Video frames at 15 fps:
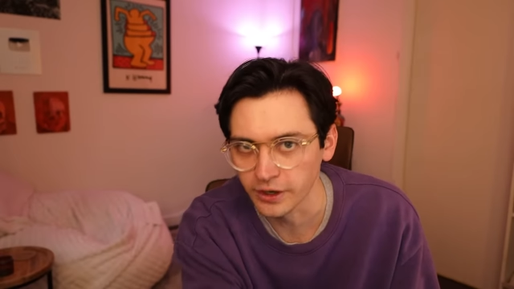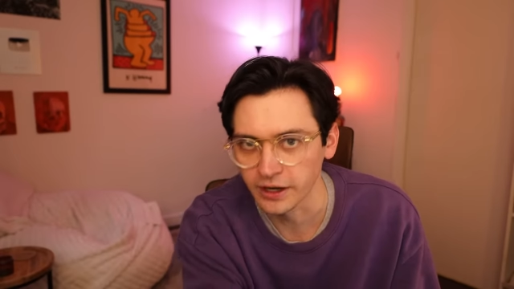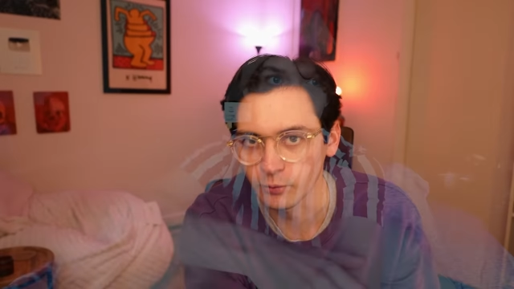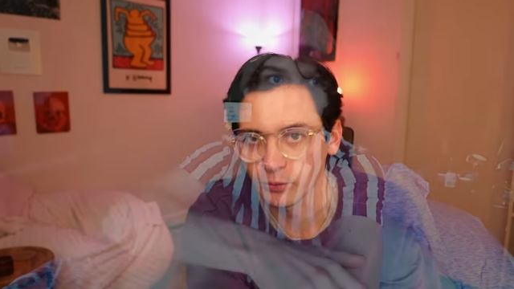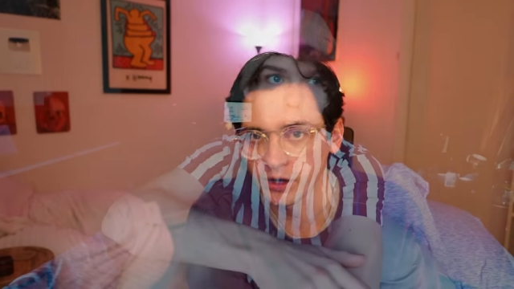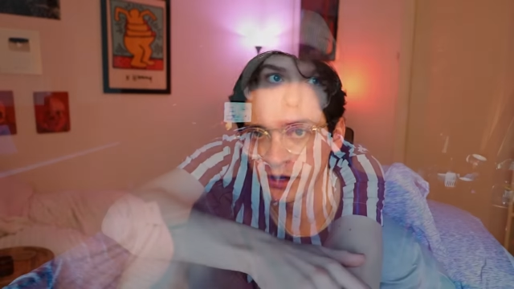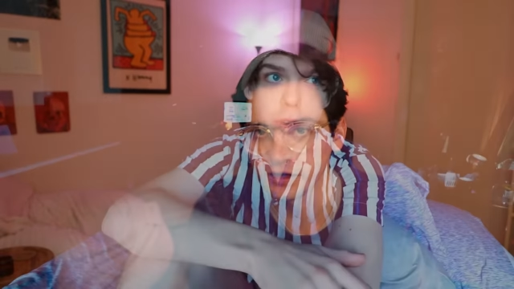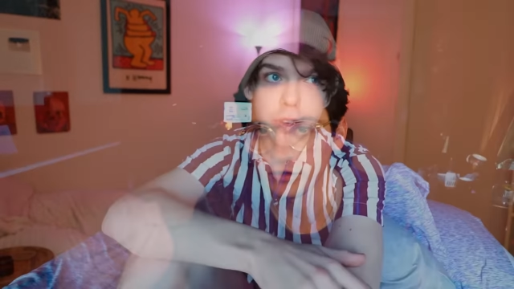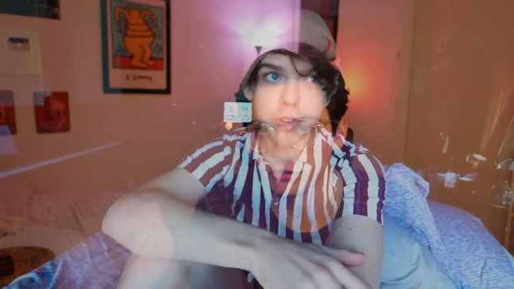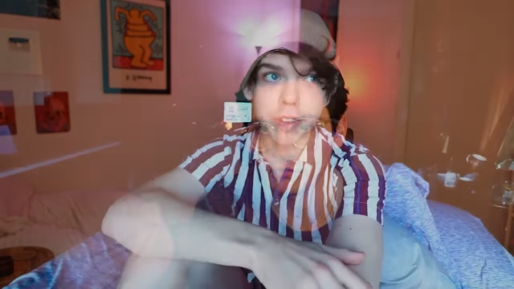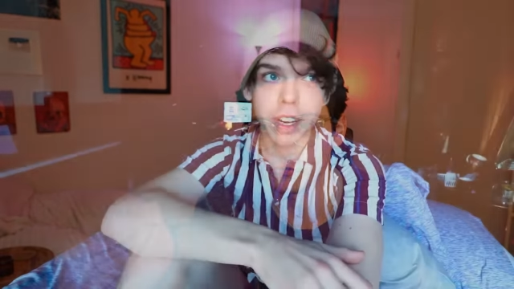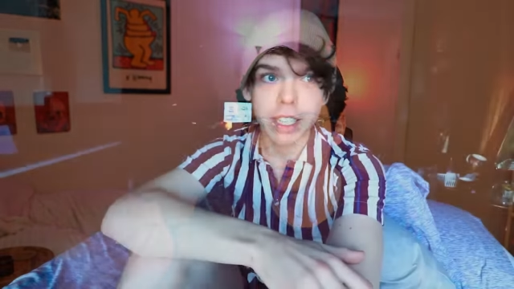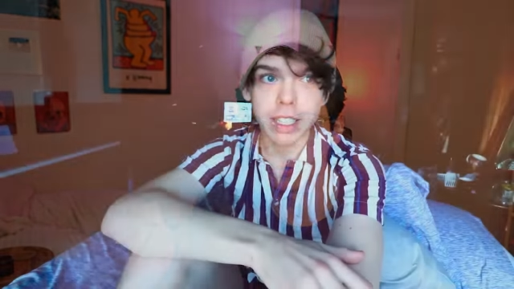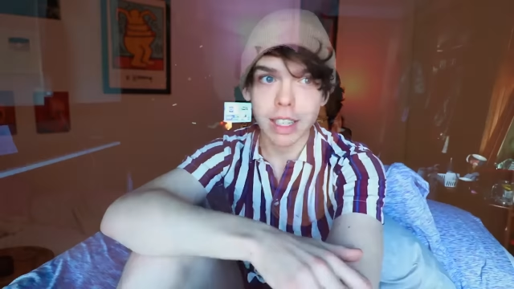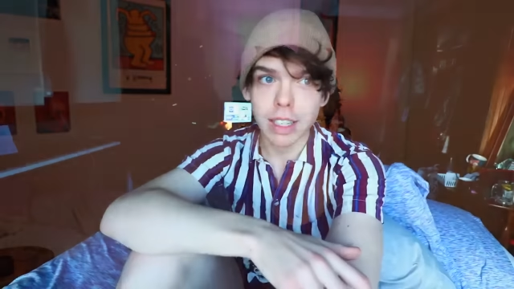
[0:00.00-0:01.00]
Where his
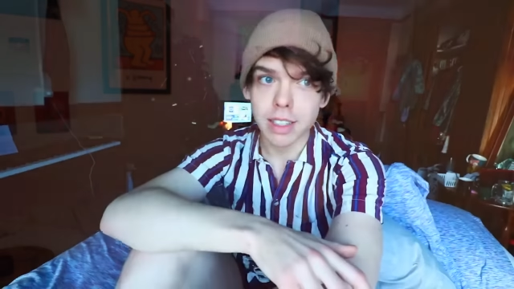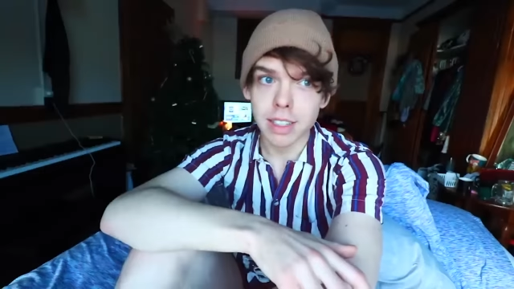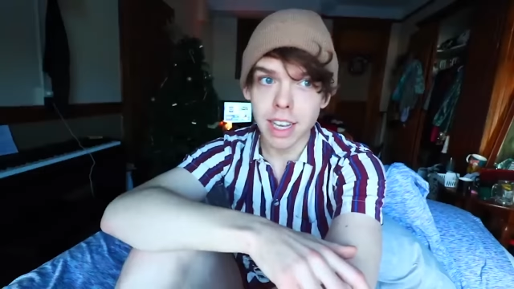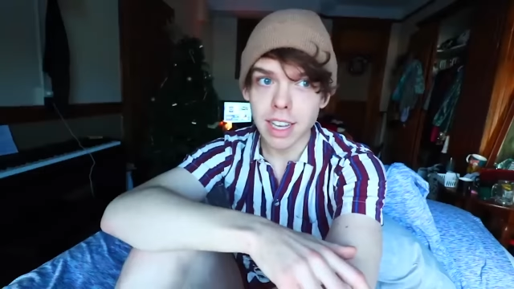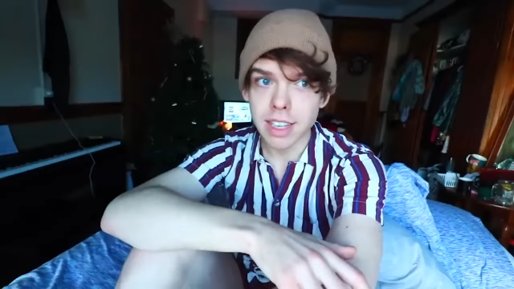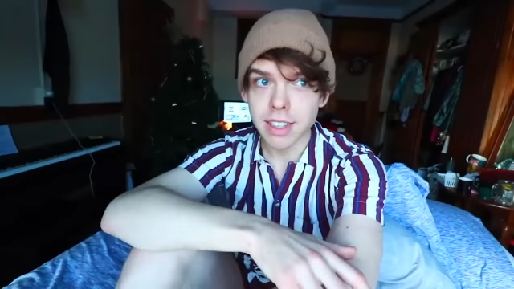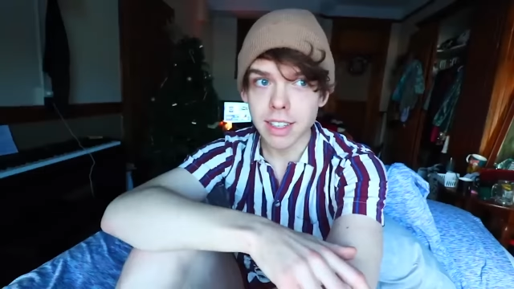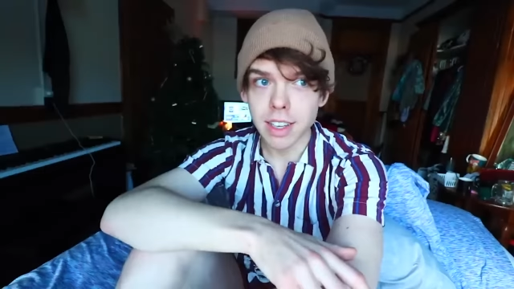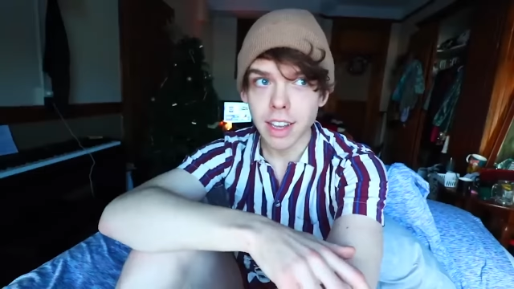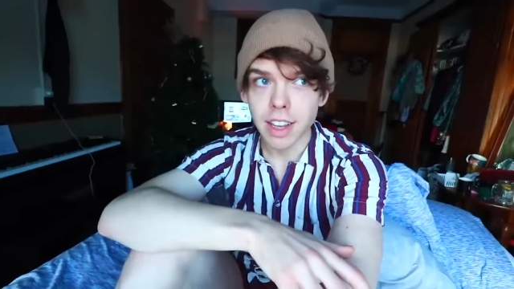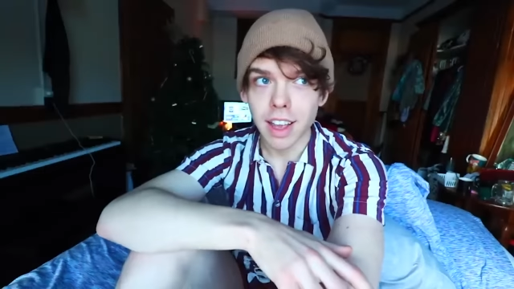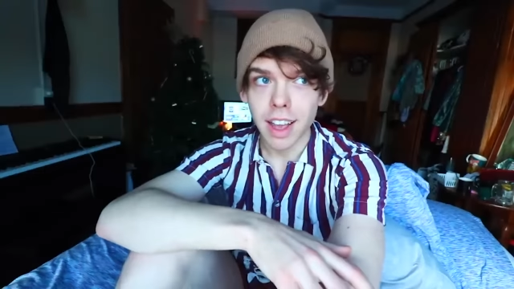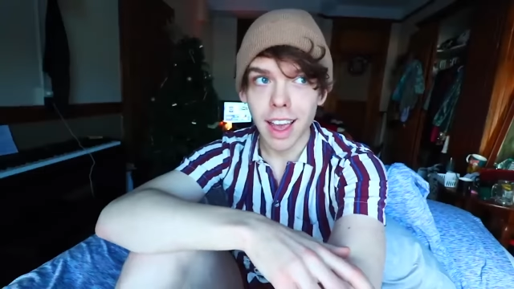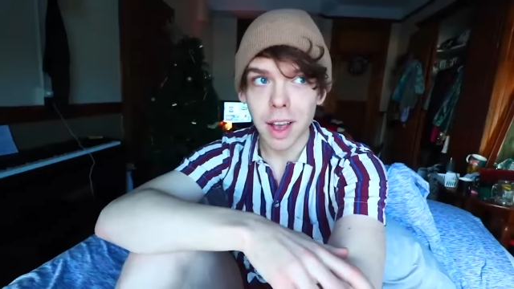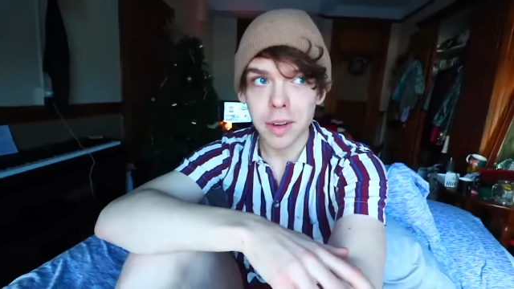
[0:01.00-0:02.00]
former co-host
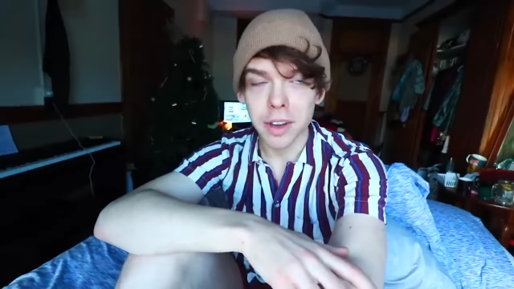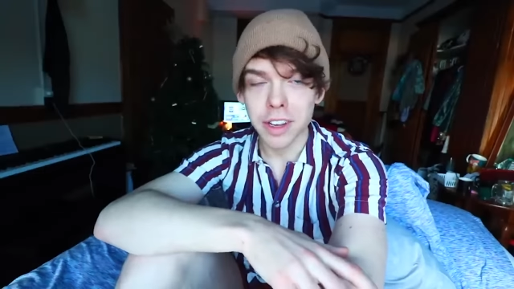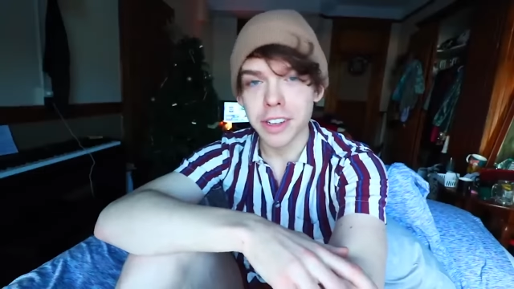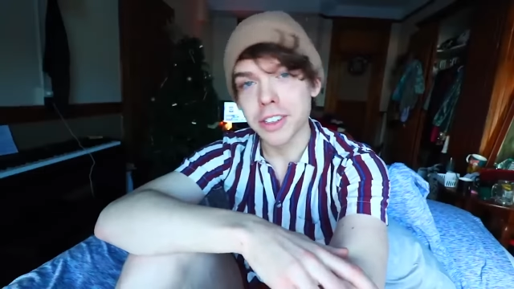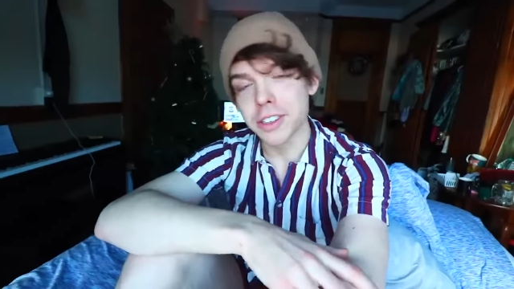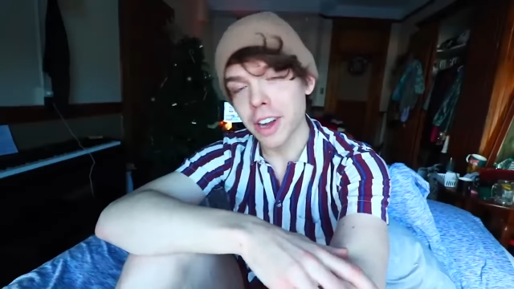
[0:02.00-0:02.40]
of the channel